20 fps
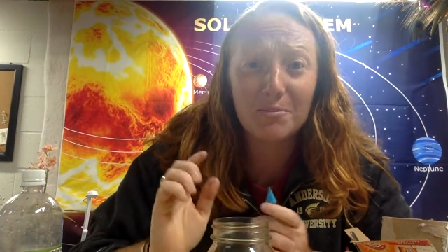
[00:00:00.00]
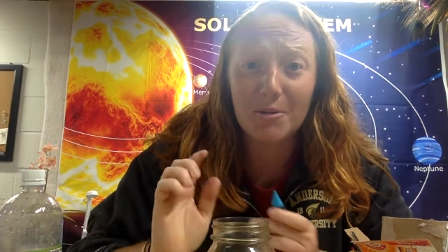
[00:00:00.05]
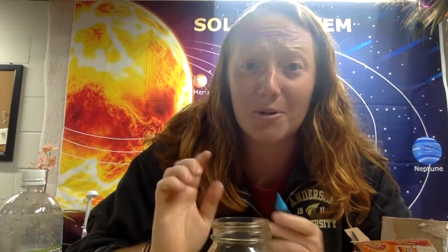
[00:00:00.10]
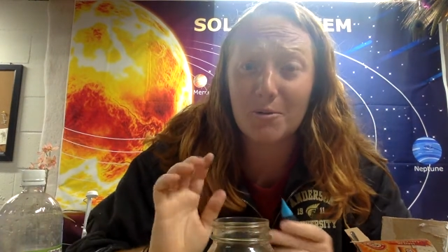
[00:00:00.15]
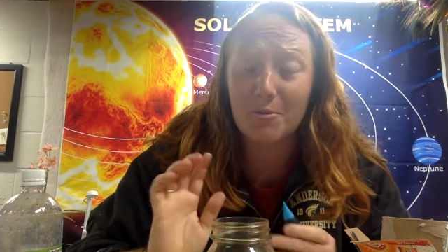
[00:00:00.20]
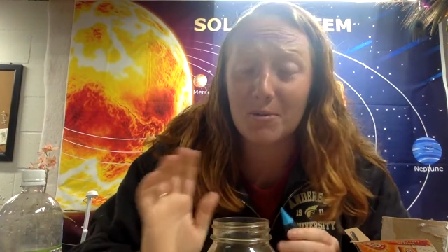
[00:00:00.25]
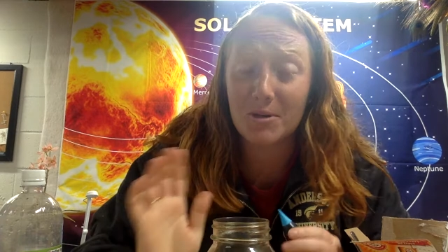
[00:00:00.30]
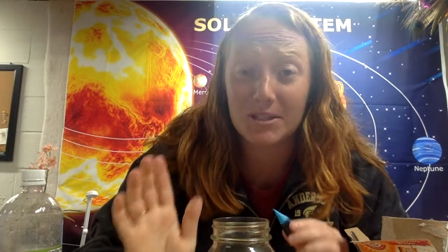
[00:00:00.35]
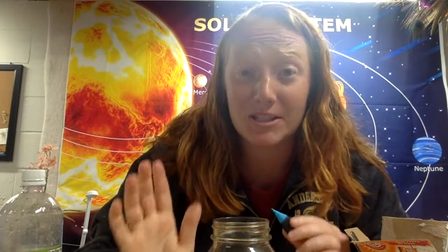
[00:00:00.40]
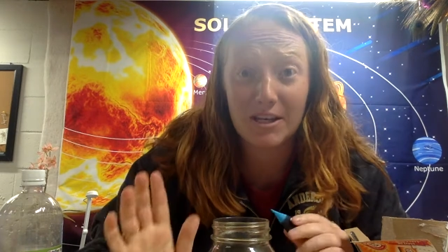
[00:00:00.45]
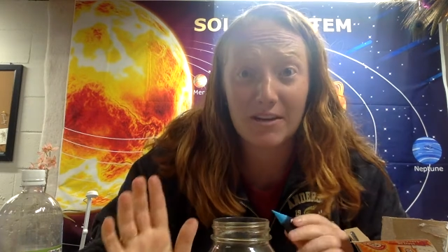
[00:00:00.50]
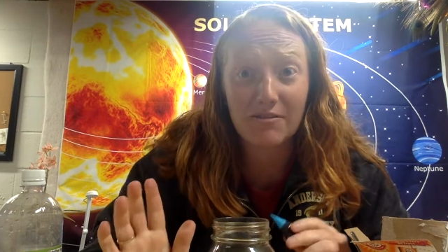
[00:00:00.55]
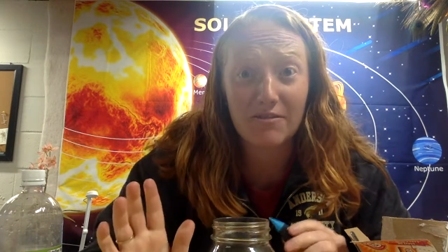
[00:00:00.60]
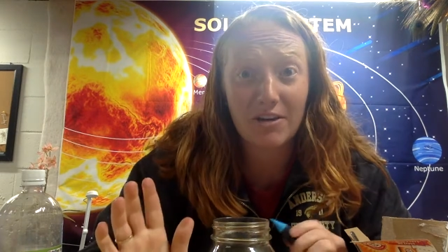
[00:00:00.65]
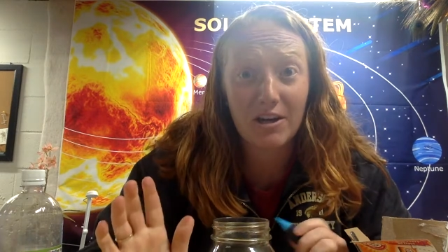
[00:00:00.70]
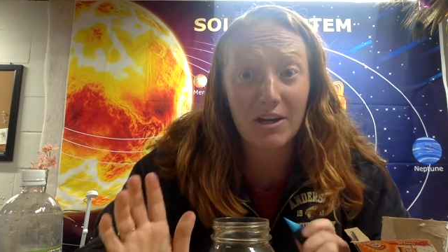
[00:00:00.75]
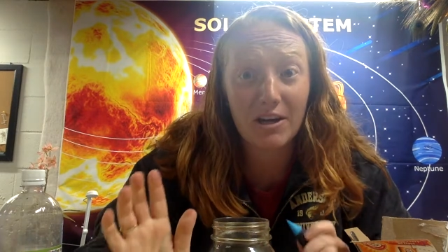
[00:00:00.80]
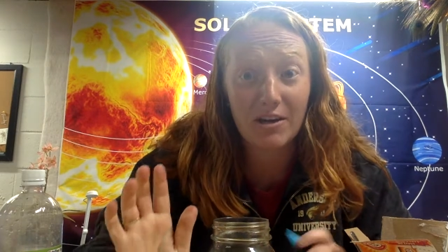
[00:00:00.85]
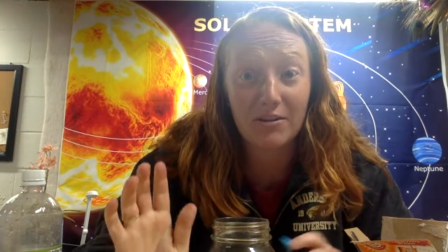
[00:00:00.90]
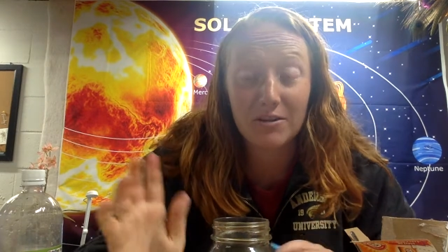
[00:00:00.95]
but once I
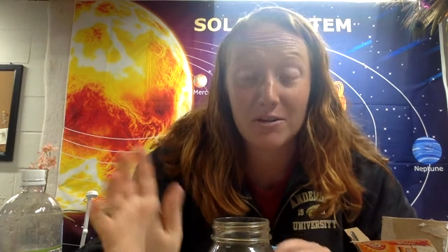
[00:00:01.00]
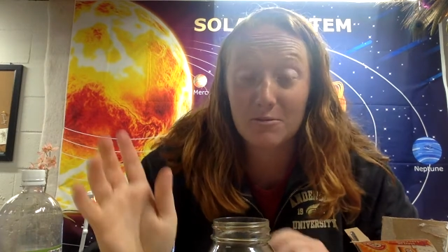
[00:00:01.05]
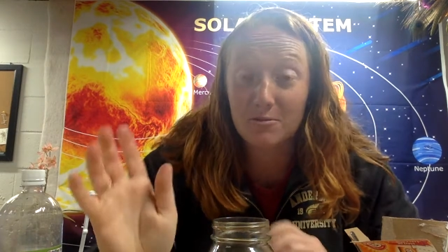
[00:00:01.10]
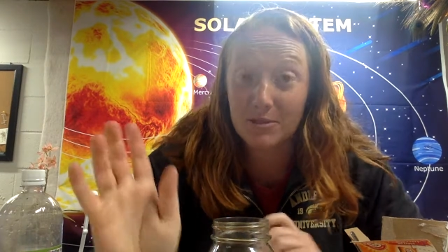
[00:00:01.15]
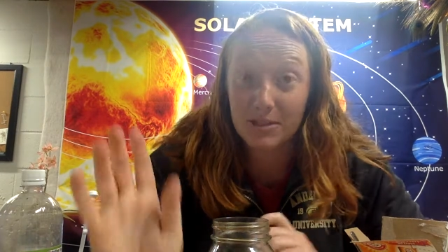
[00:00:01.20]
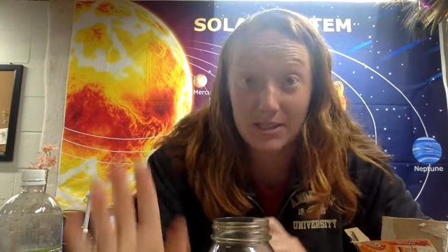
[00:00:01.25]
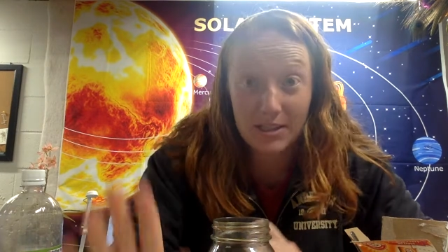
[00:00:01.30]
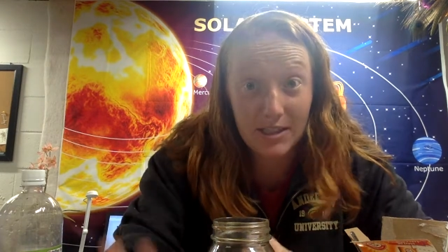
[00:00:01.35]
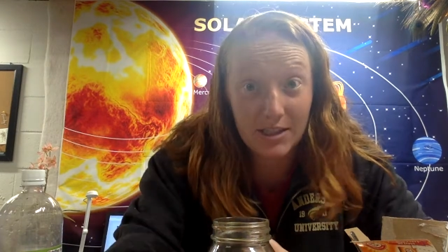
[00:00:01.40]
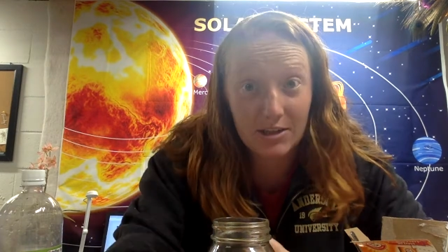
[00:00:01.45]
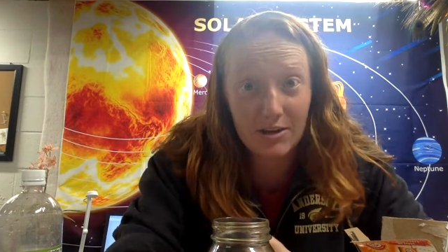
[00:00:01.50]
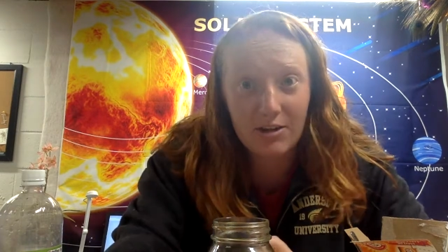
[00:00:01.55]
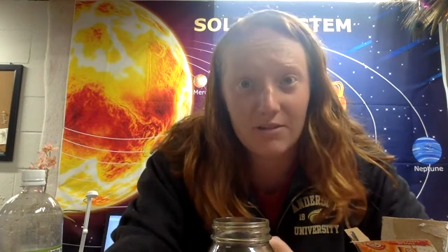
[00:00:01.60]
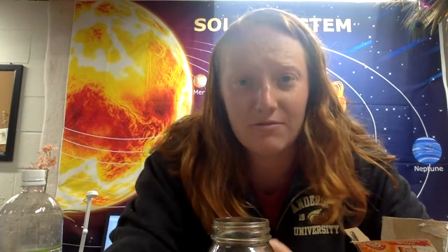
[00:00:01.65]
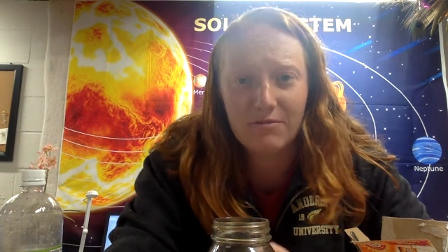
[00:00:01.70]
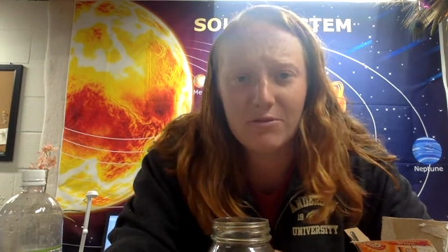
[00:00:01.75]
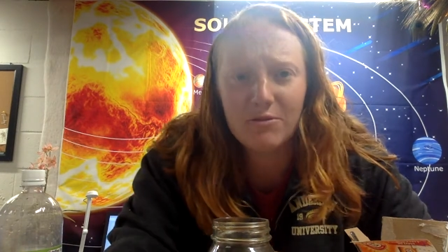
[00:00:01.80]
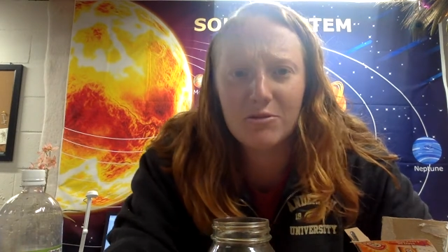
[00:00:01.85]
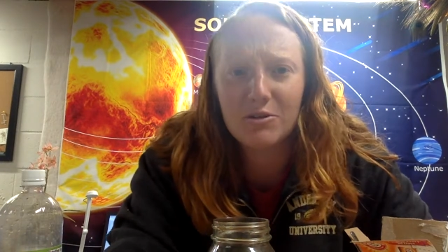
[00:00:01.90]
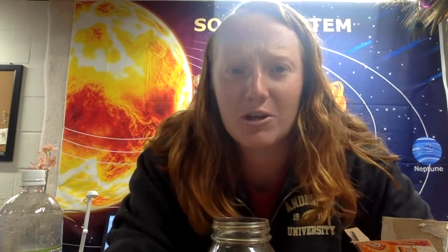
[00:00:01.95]
found out there was neon
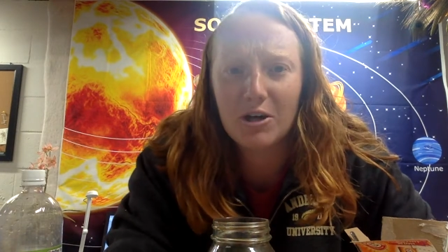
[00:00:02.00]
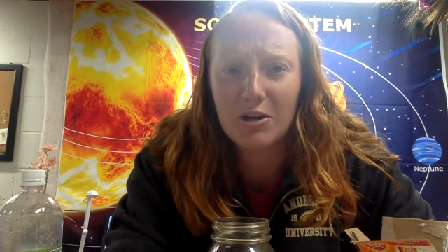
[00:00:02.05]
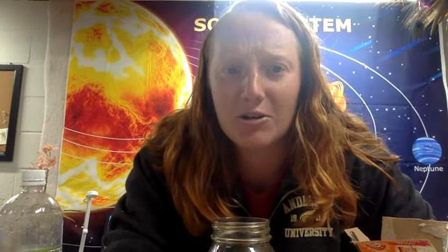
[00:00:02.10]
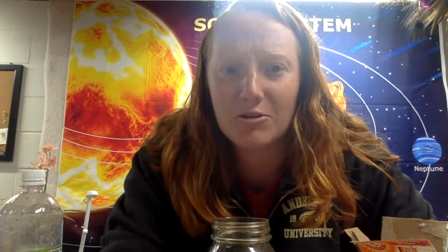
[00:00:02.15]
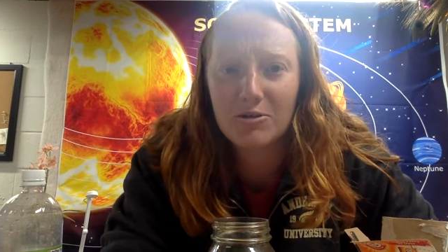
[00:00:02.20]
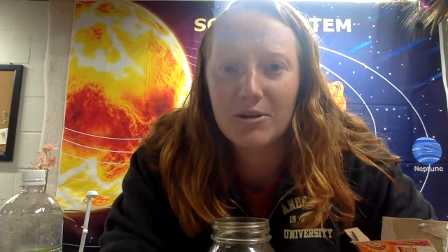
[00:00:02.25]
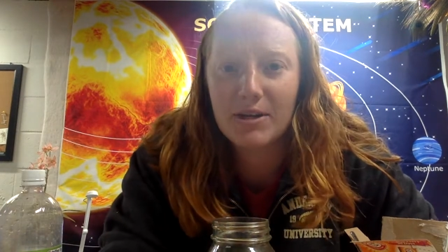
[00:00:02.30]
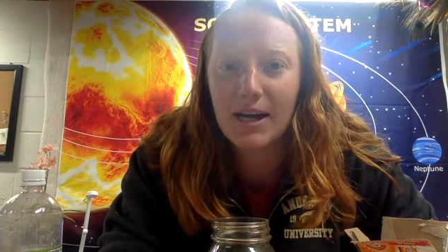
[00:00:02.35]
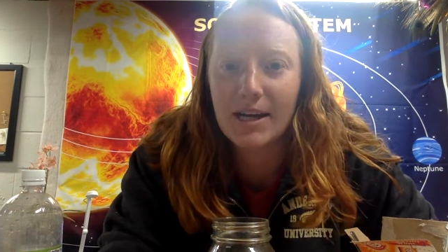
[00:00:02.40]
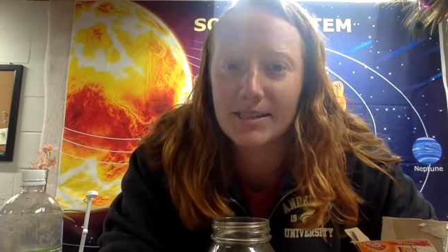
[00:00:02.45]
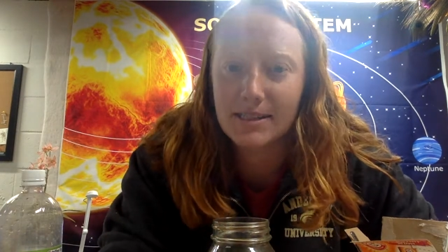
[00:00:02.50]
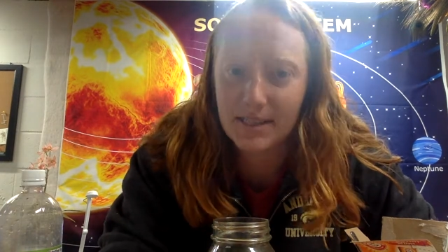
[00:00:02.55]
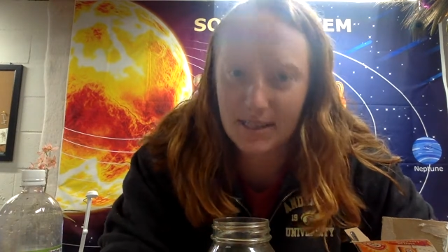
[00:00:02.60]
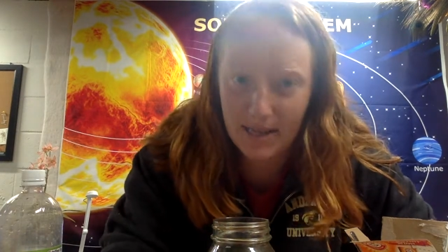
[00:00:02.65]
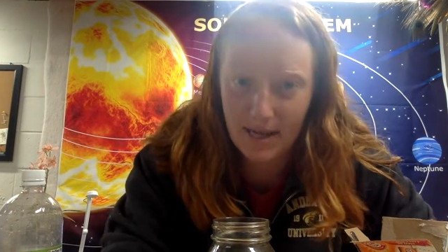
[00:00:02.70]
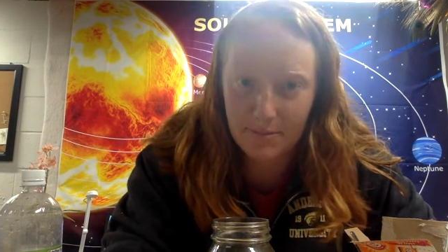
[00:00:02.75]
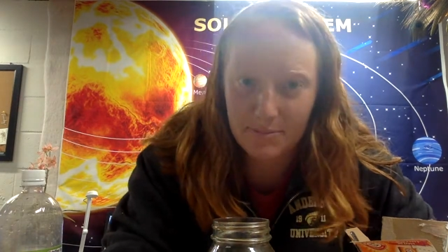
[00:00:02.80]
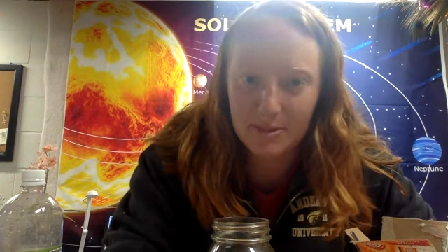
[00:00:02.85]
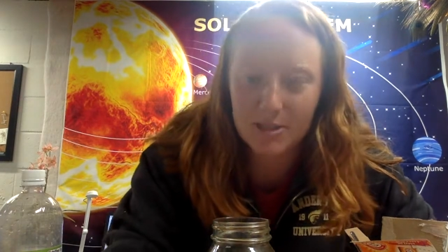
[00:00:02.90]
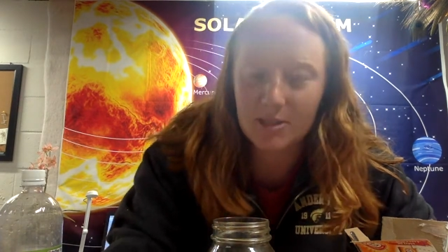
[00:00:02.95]
food coloring, I said
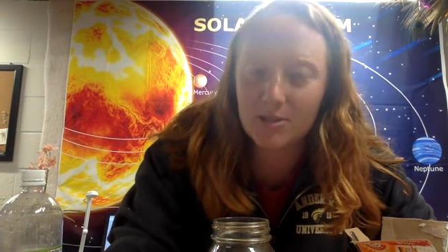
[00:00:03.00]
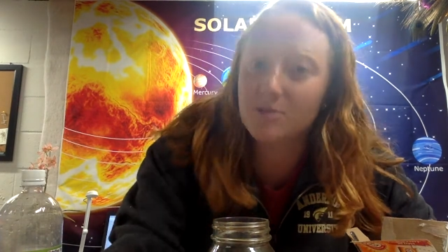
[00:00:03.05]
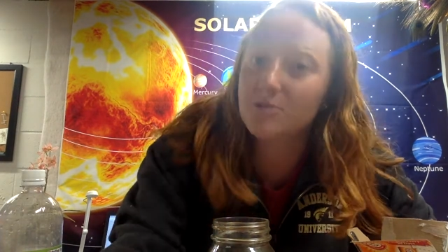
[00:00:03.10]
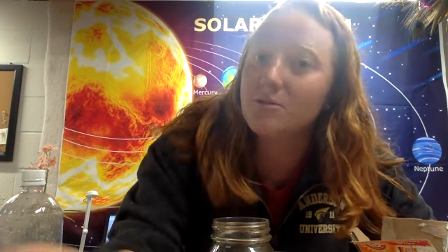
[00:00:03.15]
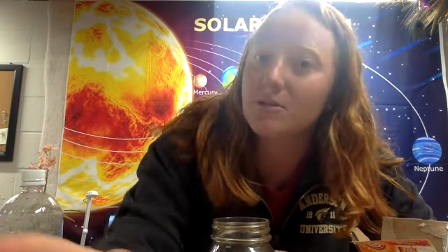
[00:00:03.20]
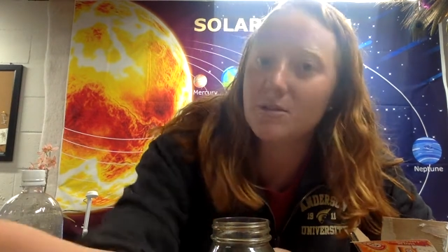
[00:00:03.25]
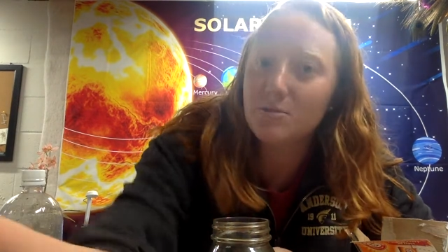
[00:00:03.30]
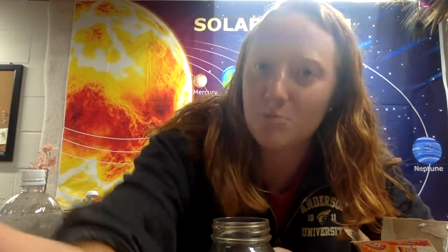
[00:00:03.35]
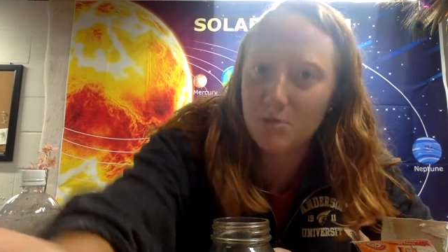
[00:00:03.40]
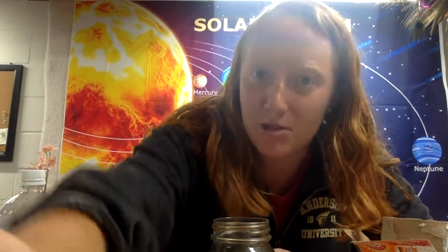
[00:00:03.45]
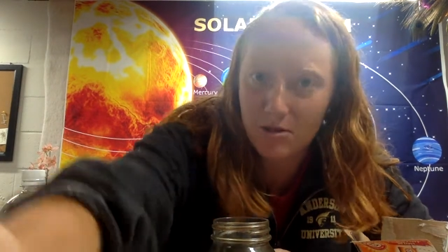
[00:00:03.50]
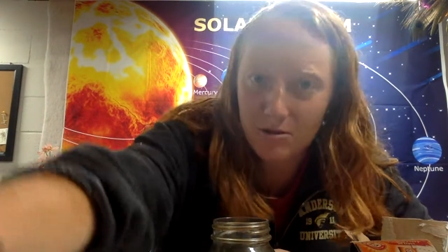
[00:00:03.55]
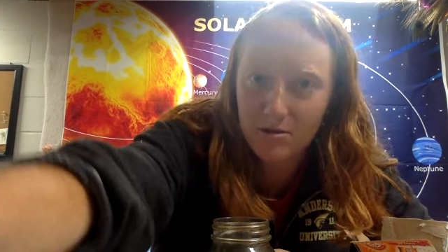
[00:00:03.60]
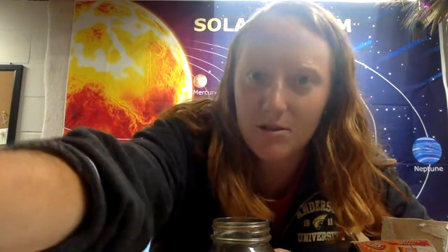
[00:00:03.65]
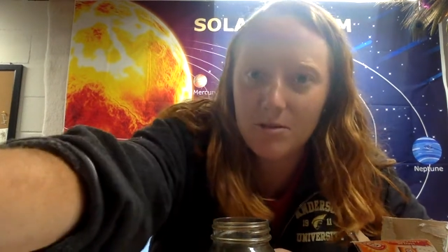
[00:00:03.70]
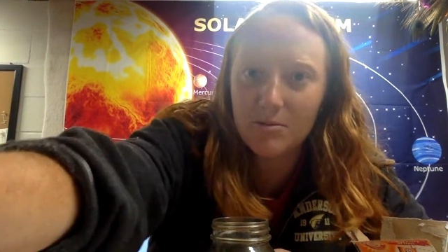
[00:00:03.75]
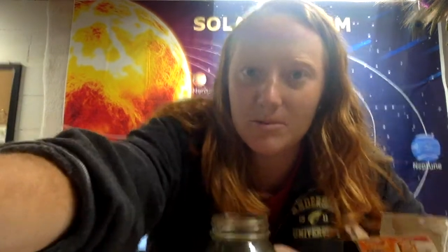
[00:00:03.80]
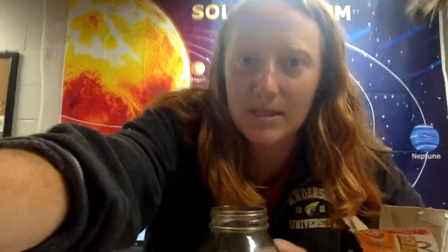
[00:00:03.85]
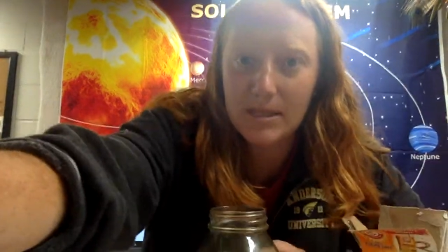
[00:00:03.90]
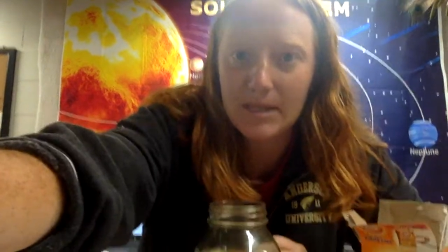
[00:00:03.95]
absolutely we are
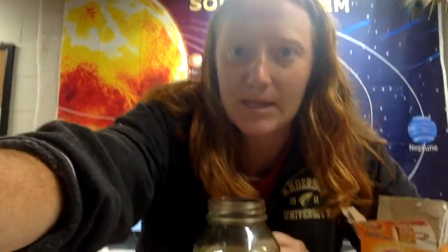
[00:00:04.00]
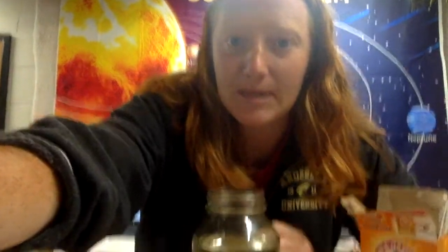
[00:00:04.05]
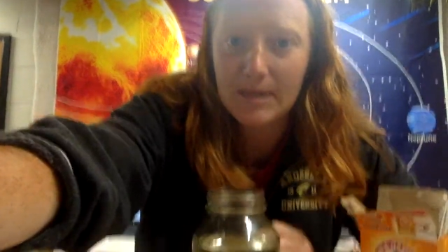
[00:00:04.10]
using